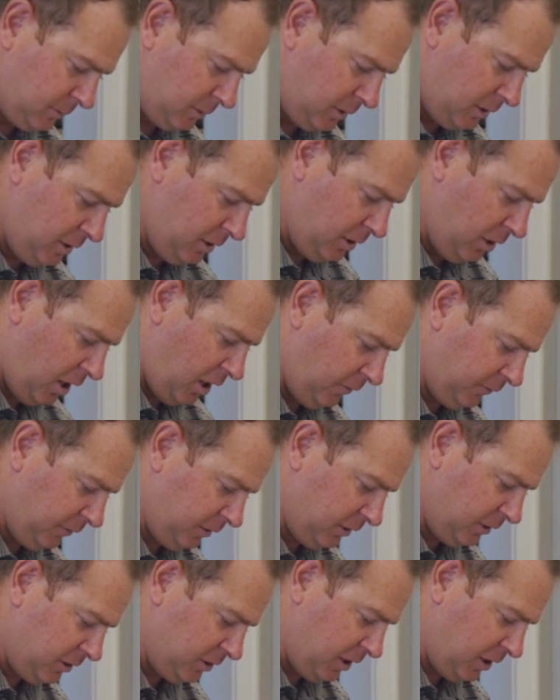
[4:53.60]
And then off
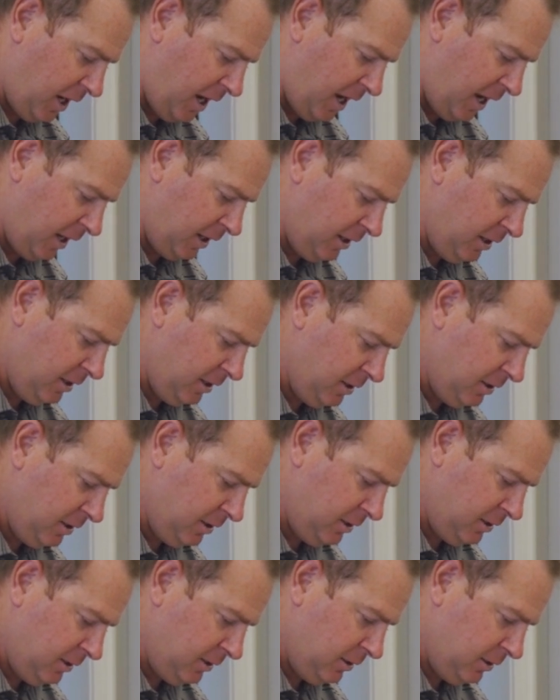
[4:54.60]
to the side,
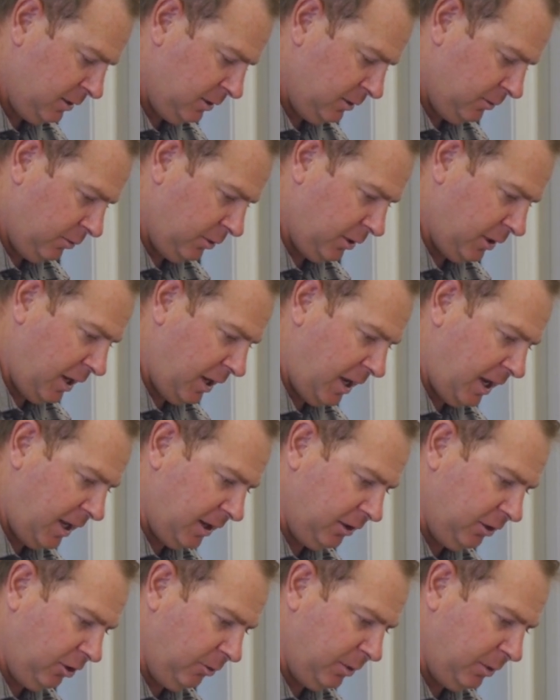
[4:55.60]
we're gonna
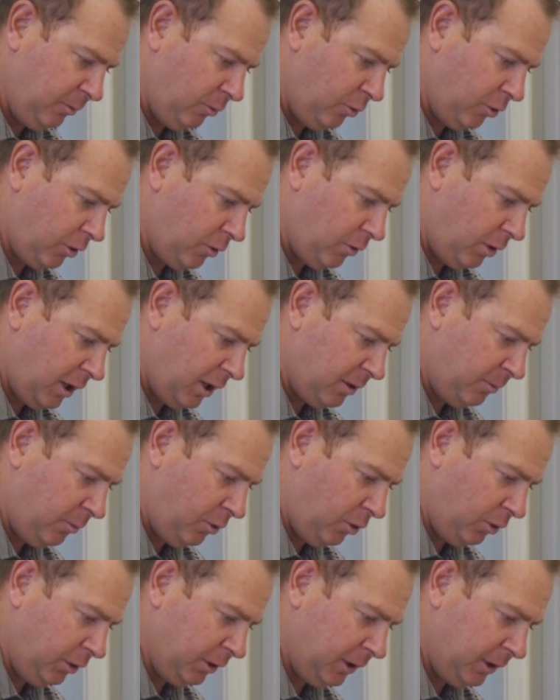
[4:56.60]
add a little bit more
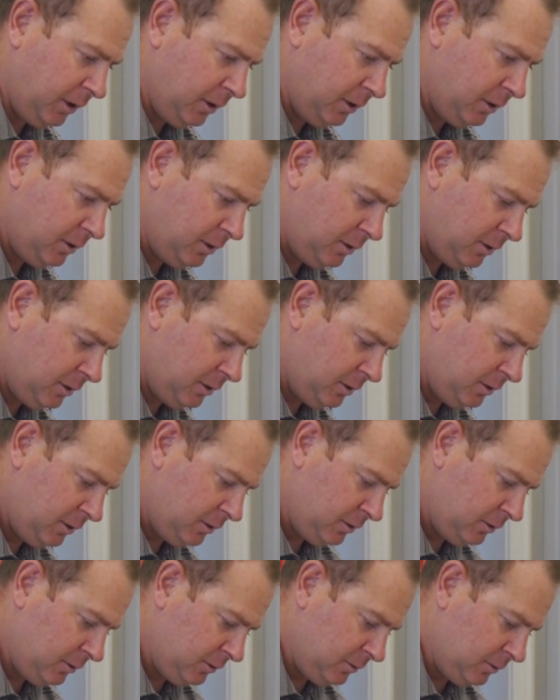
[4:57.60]
guacamole
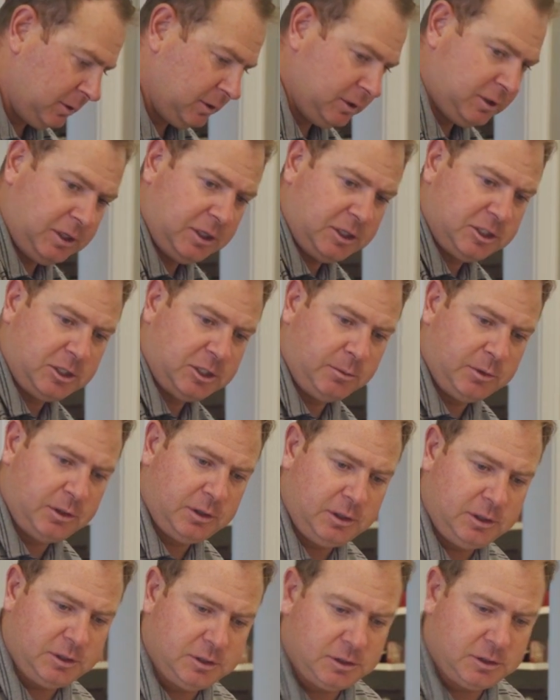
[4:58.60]
and take some of
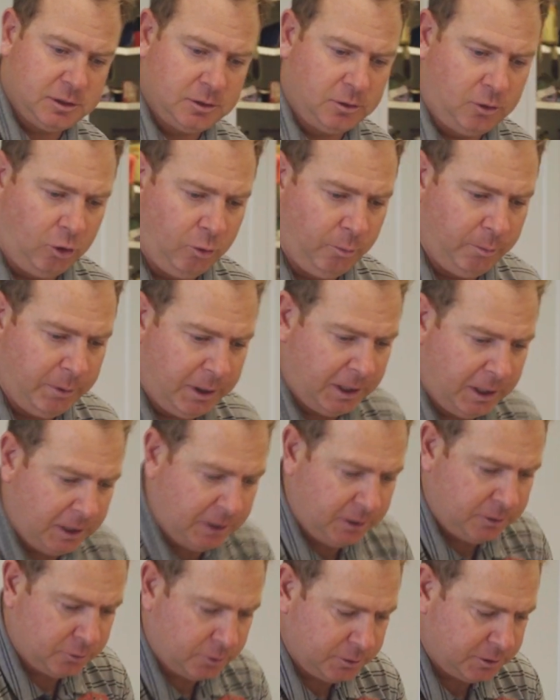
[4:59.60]
these
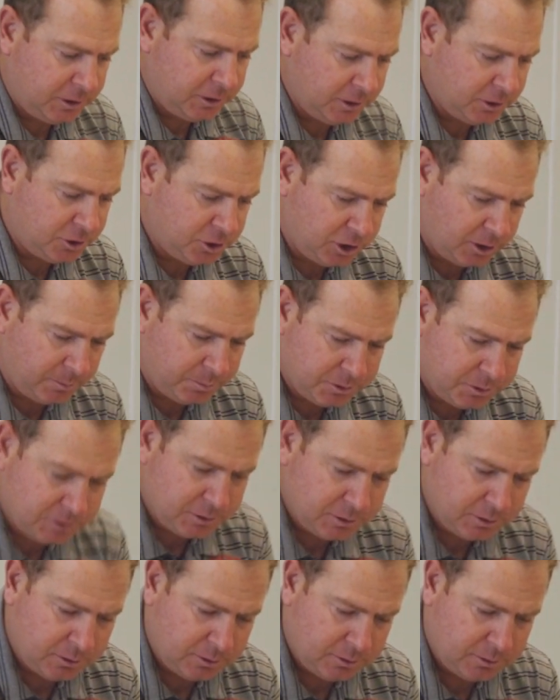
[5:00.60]
homemade tortilla chips.